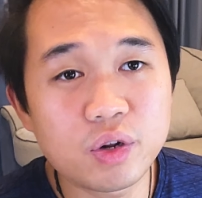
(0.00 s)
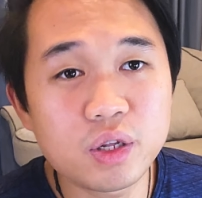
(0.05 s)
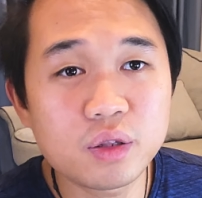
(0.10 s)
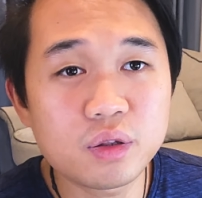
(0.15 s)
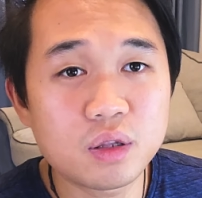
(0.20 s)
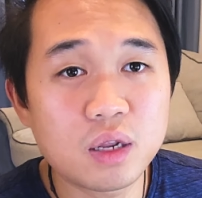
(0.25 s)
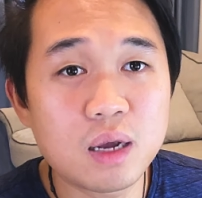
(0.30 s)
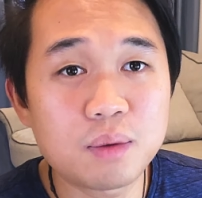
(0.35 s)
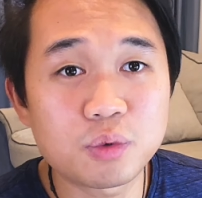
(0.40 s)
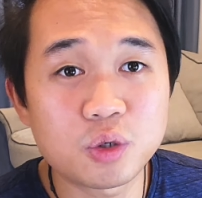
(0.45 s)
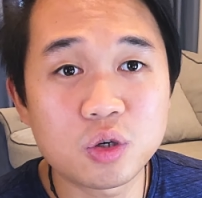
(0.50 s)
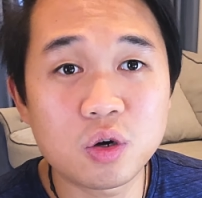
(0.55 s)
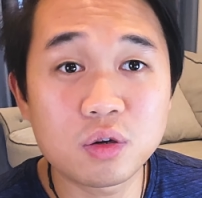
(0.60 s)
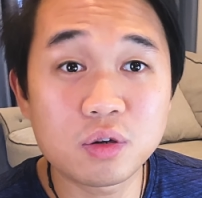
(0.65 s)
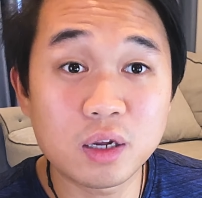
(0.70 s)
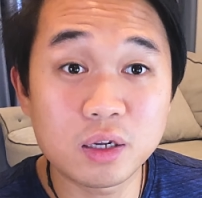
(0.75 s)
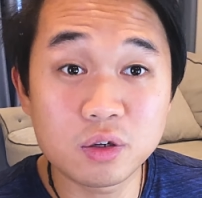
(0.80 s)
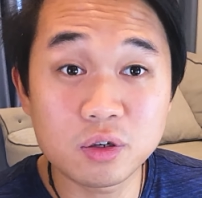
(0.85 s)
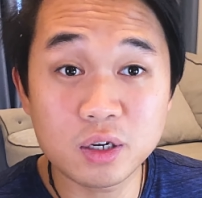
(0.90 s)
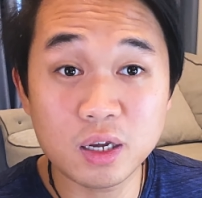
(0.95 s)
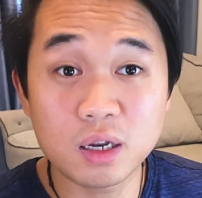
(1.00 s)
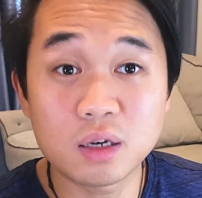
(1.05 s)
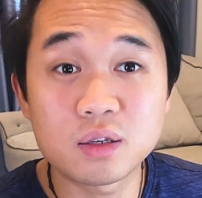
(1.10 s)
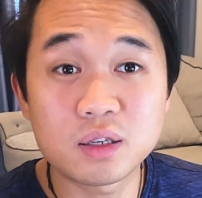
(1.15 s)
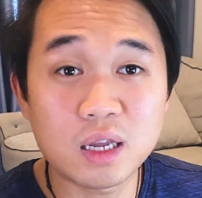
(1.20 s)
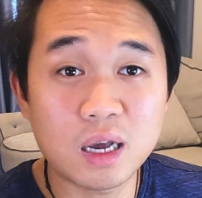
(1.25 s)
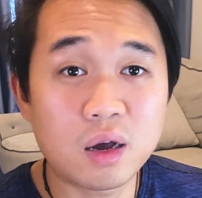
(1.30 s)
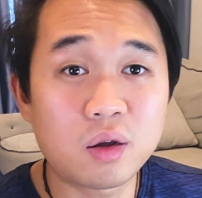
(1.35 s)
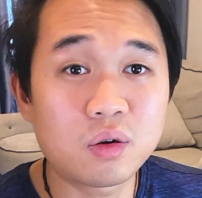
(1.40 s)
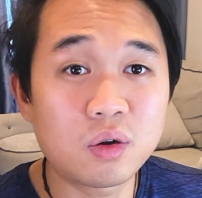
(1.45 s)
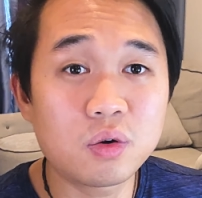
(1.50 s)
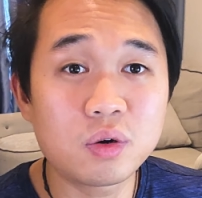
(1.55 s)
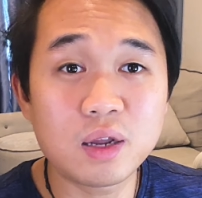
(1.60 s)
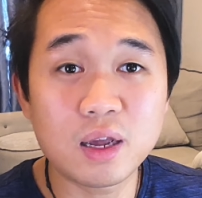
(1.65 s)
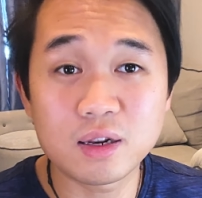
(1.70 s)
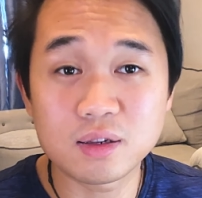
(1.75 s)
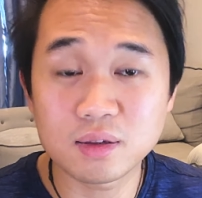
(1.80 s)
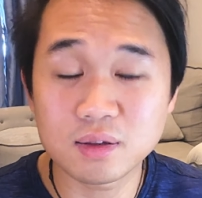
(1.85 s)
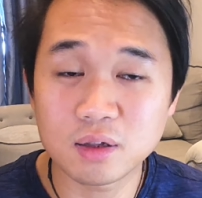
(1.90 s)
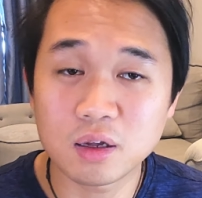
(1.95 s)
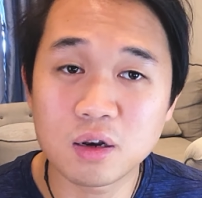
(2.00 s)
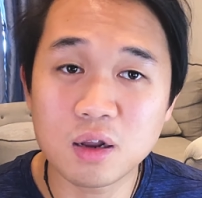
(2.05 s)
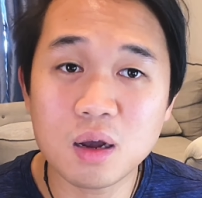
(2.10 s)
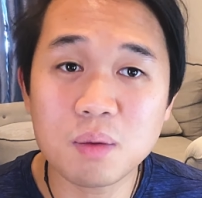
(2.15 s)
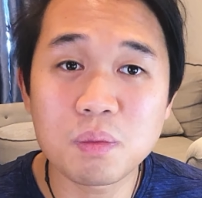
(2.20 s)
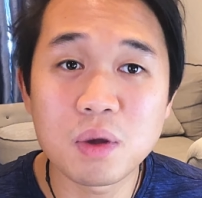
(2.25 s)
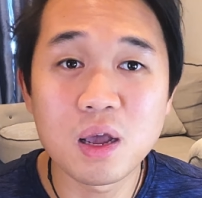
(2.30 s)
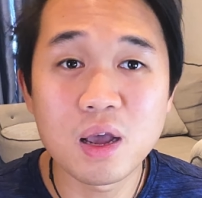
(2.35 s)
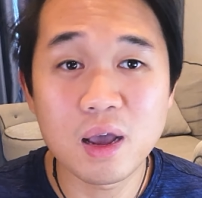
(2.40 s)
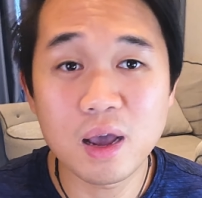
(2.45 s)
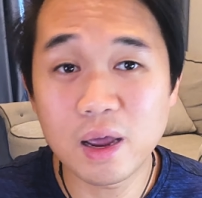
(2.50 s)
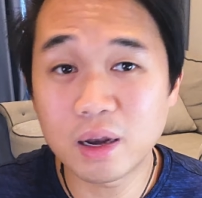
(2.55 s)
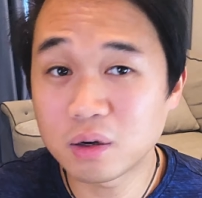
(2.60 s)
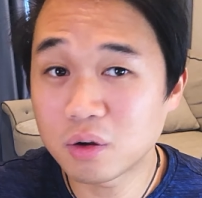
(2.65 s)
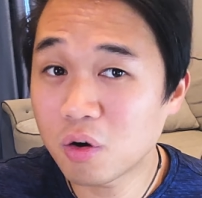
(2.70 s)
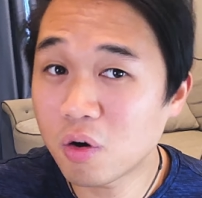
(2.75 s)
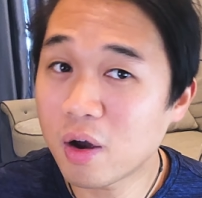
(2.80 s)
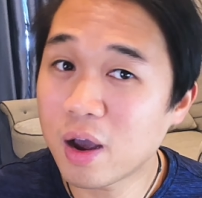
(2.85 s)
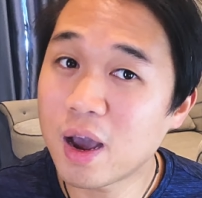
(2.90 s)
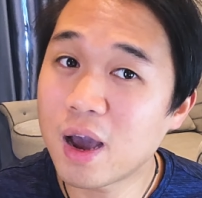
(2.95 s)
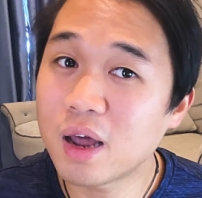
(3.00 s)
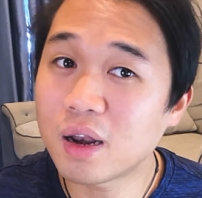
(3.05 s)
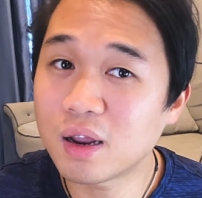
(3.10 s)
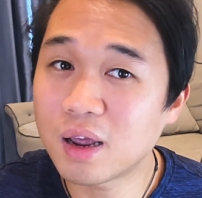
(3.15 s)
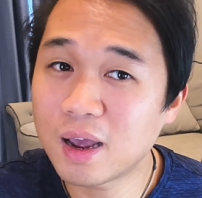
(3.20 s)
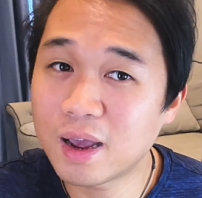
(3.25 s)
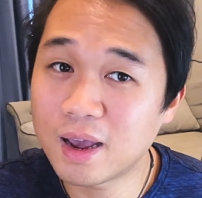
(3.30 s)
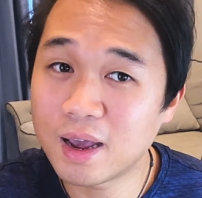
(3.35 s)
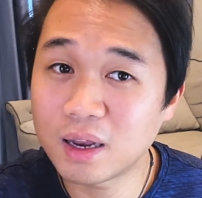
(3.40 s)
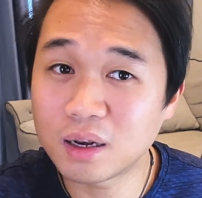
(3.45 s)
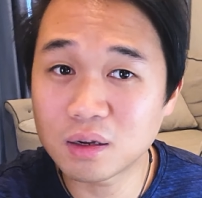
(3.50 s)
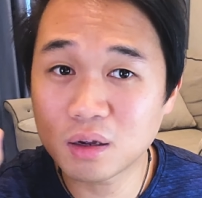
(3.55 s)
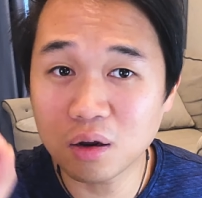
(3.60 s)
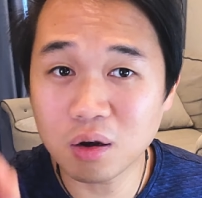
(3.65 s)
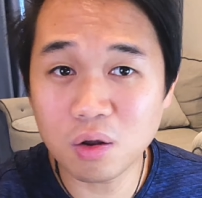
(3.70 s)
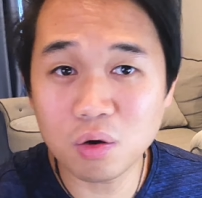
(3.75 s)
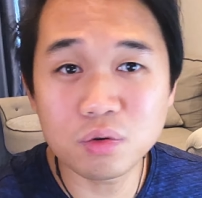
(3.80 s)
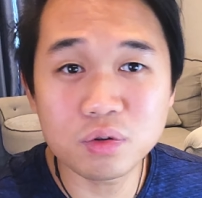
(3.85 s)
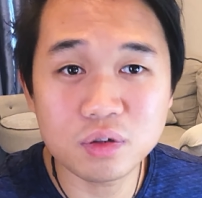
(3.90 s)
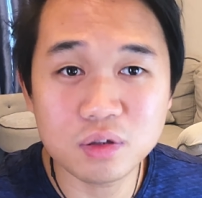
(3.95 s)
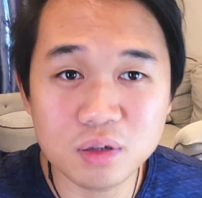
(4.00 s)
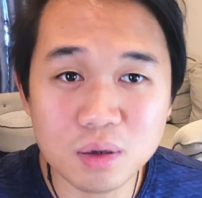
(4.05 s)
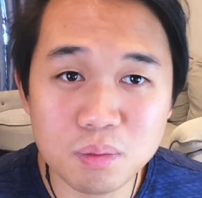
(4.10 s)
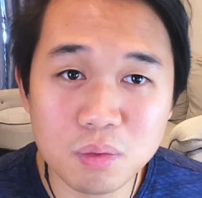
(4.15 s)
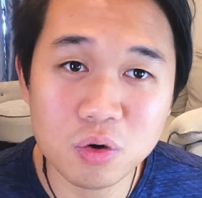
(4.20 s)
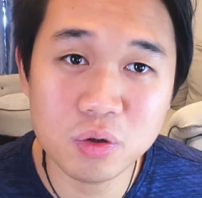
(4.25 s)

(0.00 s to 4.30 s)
snapshot that you can download and set up and go ahead and close some more